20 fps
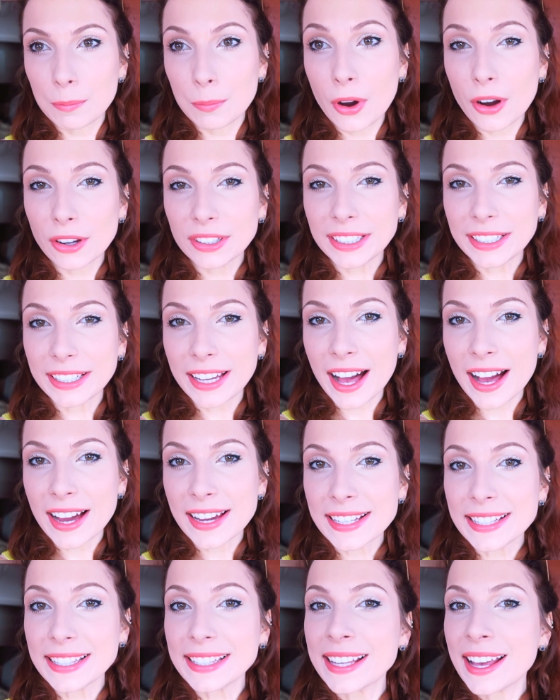Morning
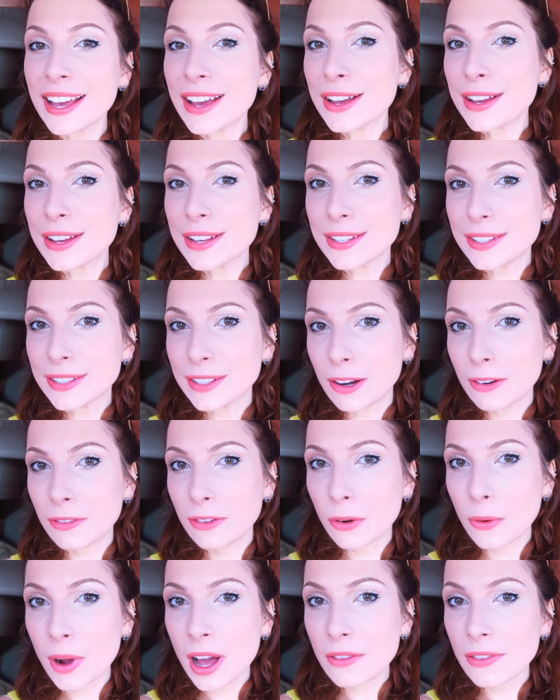guys! So
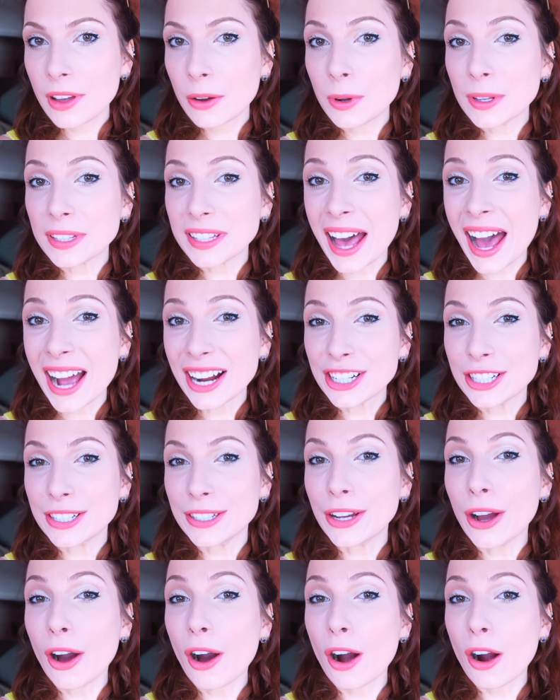the weather was
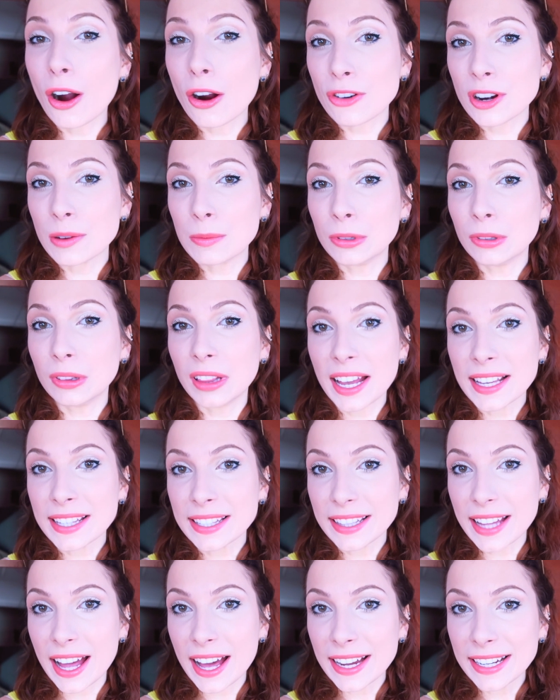actually horrible
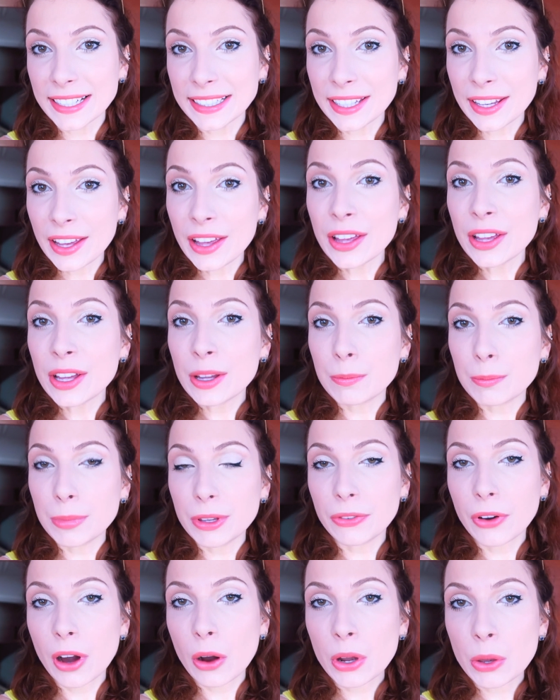last night.
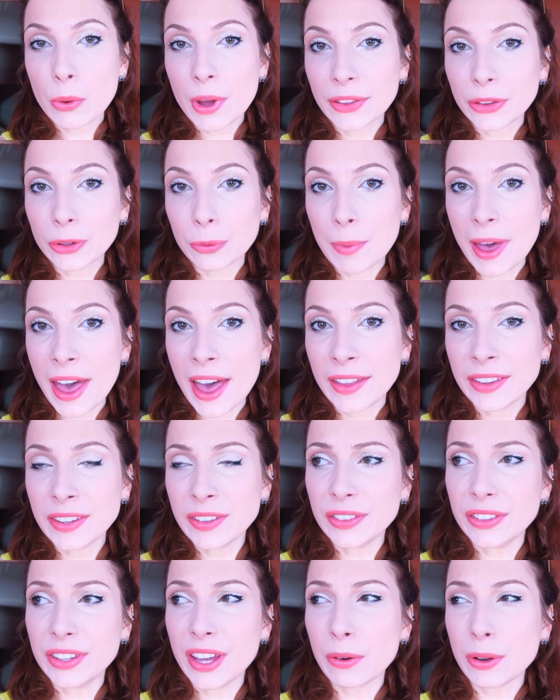Before we went to
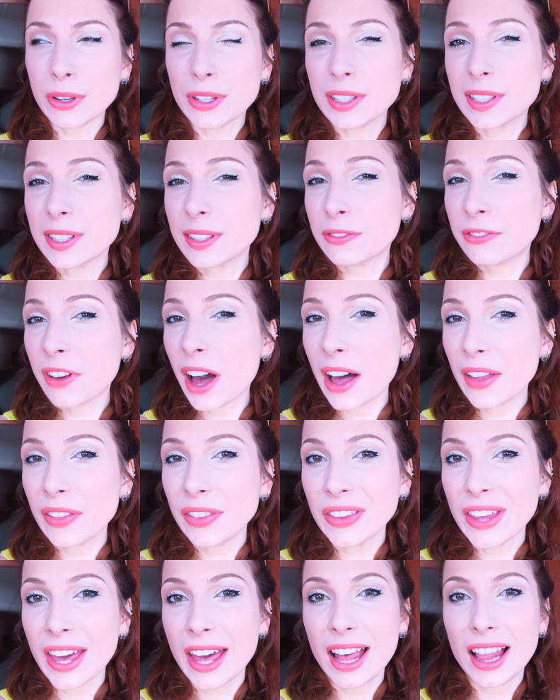bed there was
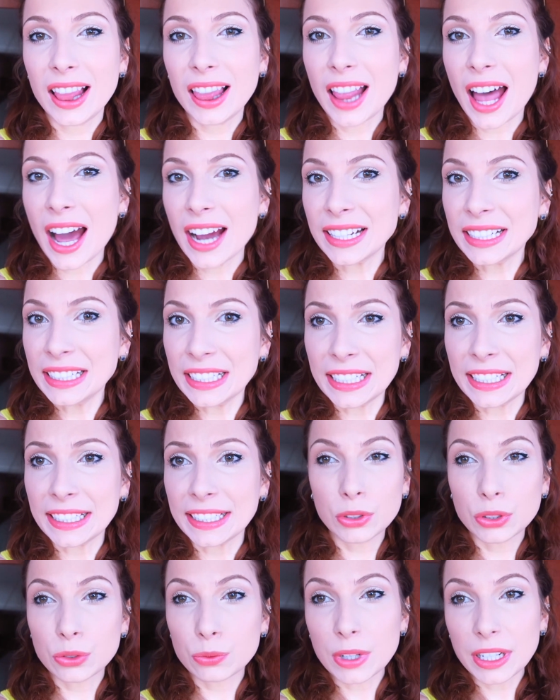thunder,
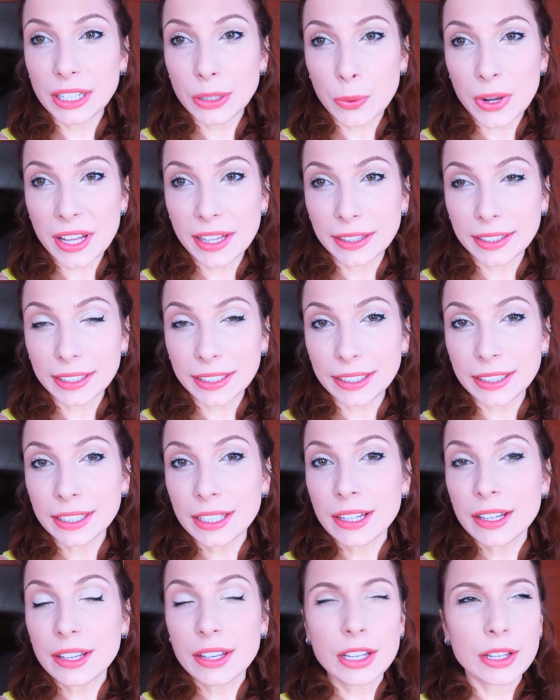lightning, it's really windy,
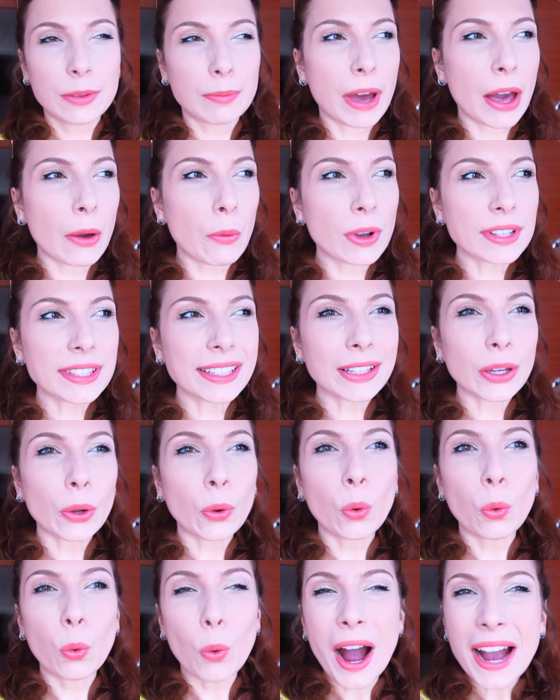but it wasn't
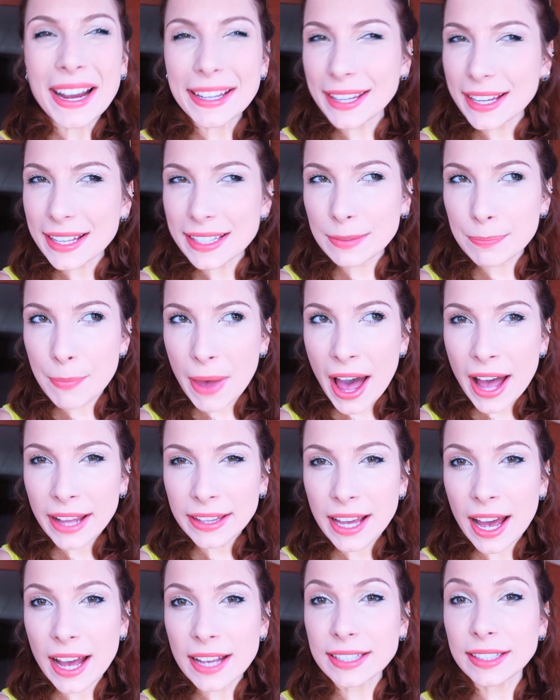quite as
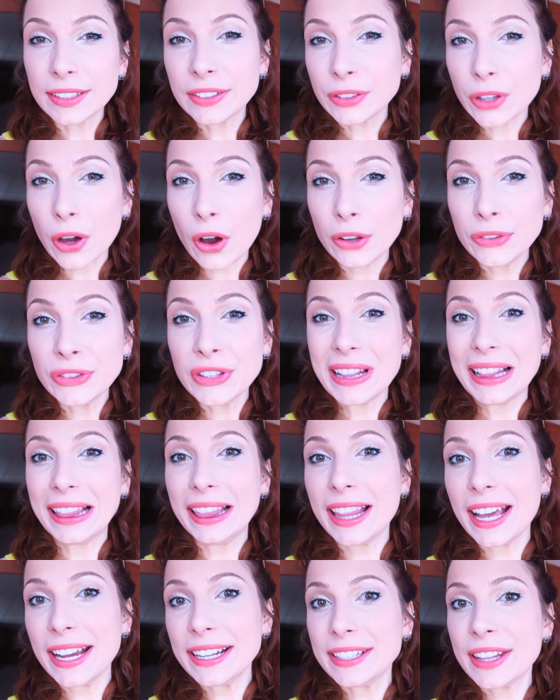bad as it got
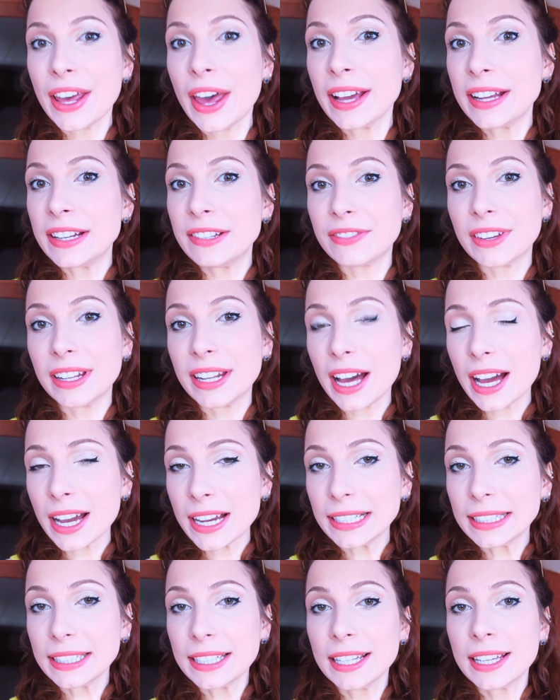later in the
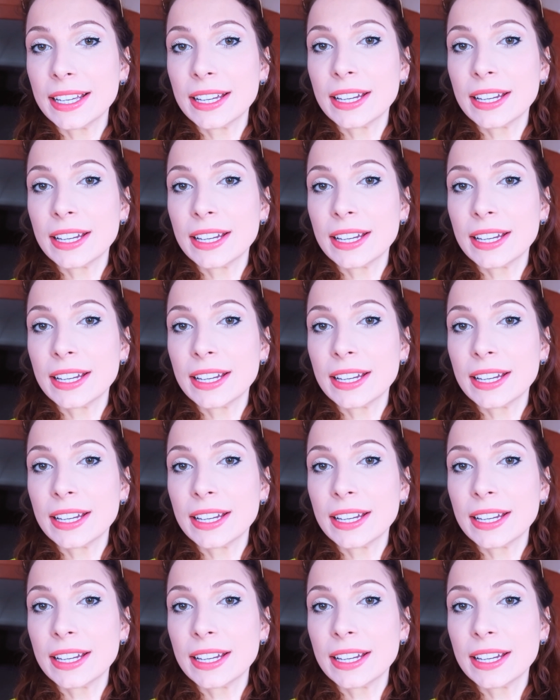night.